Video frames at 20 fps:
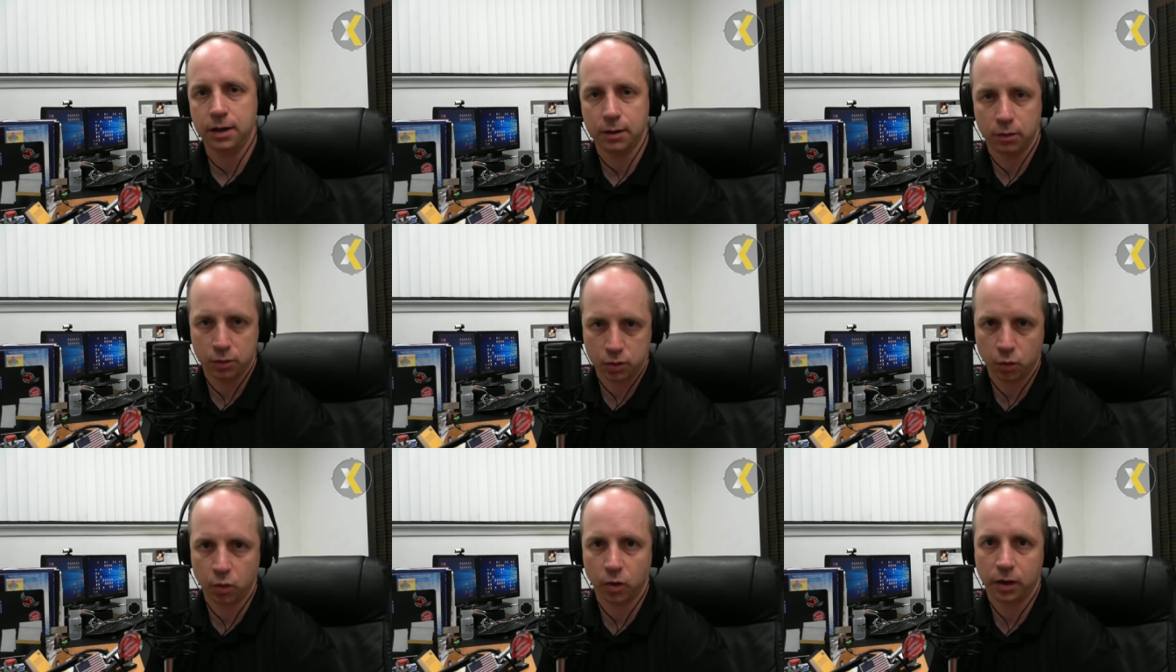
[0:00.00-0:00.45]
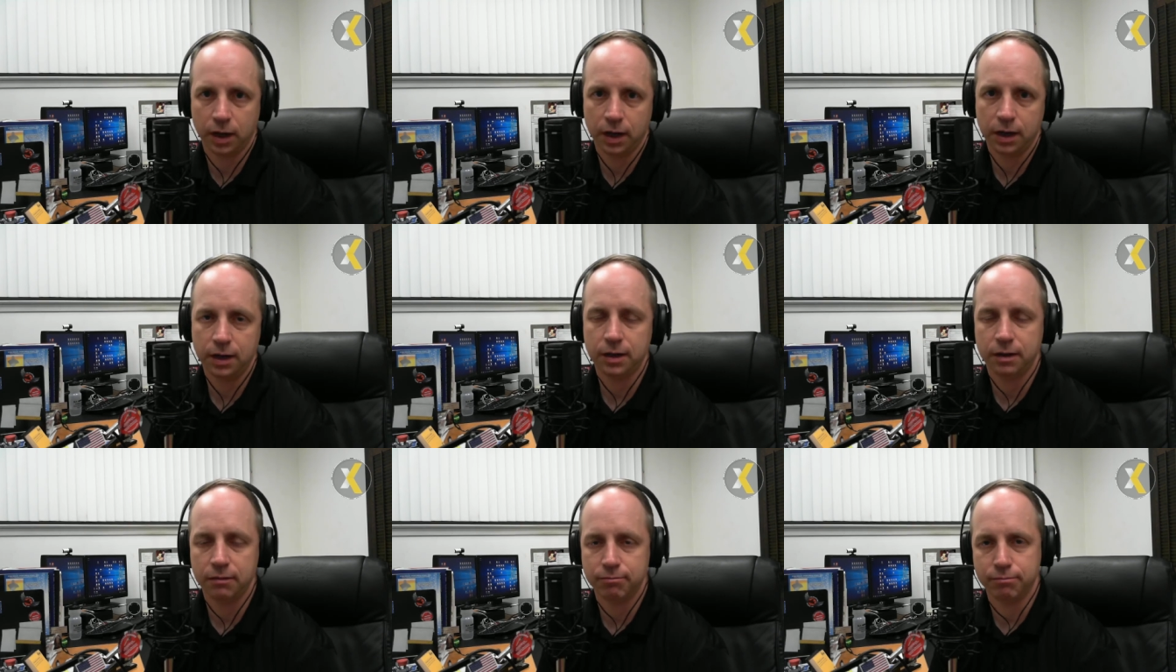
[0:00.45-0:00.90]
I was
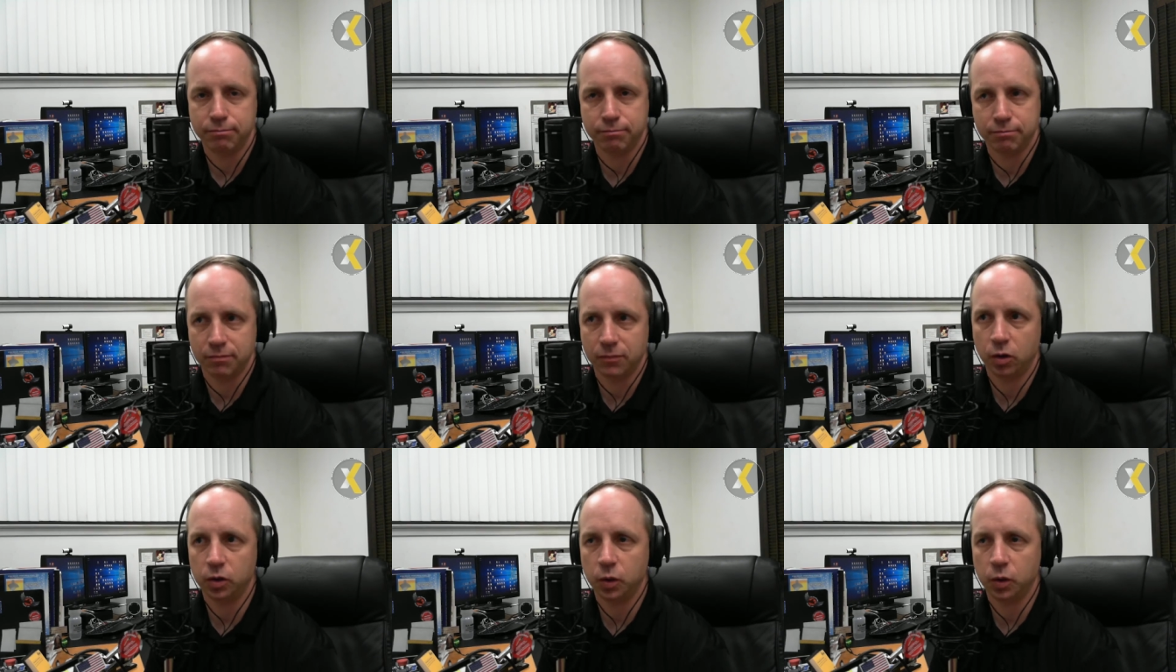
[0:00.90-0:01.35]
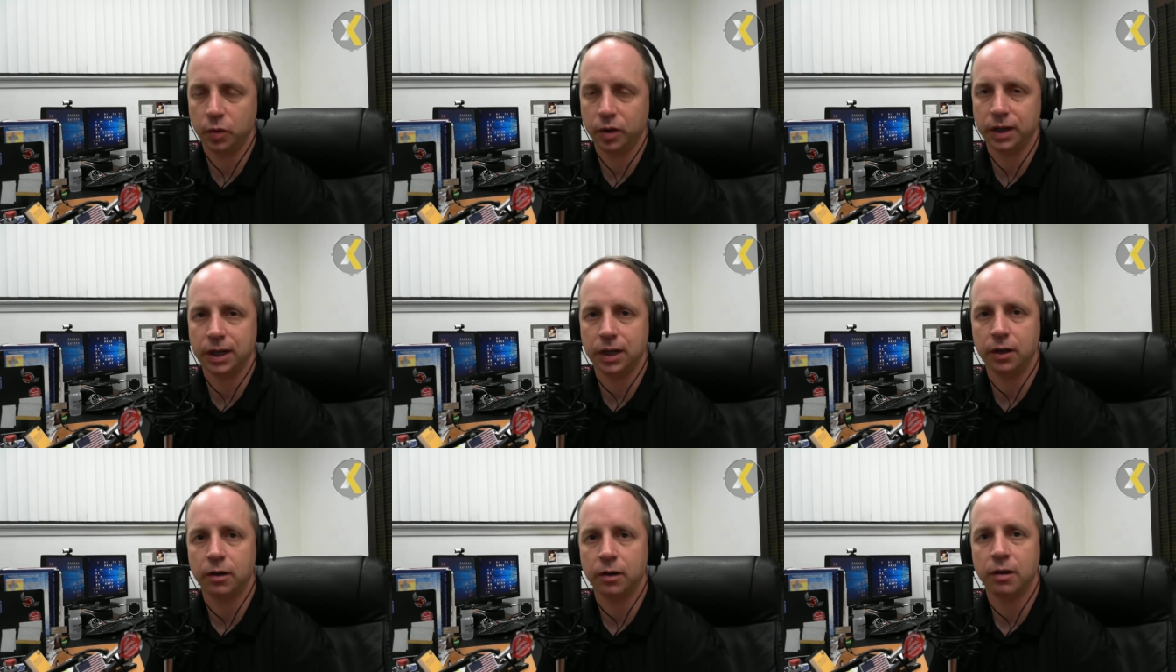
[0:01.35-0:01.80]
working, only one
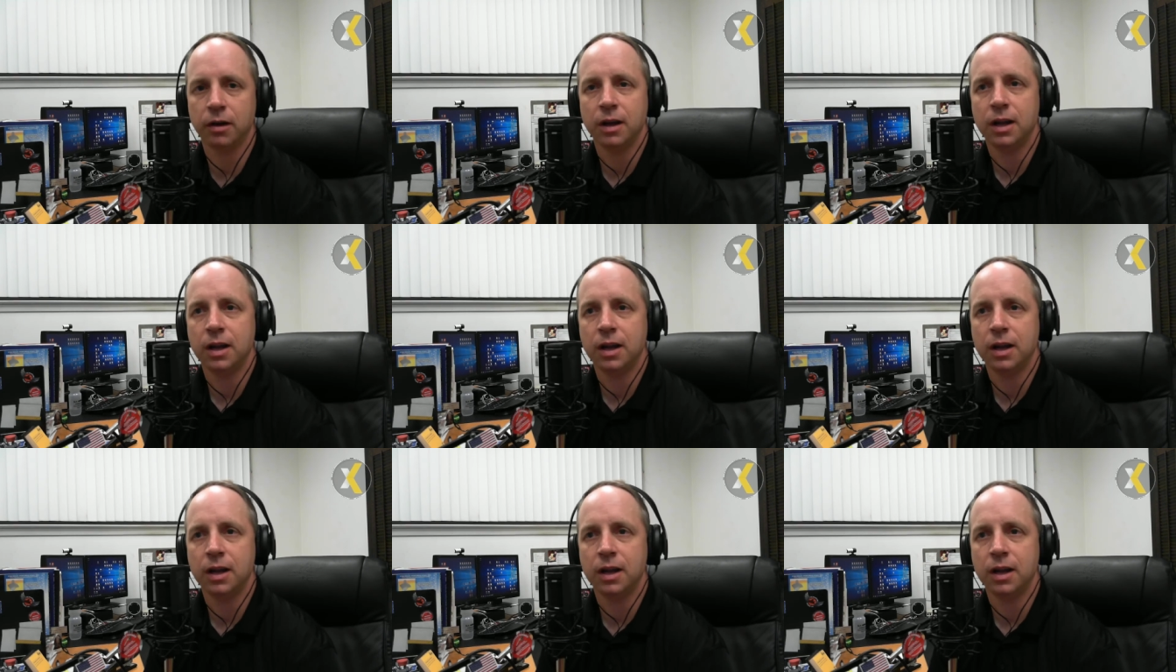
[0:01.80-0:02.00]
here,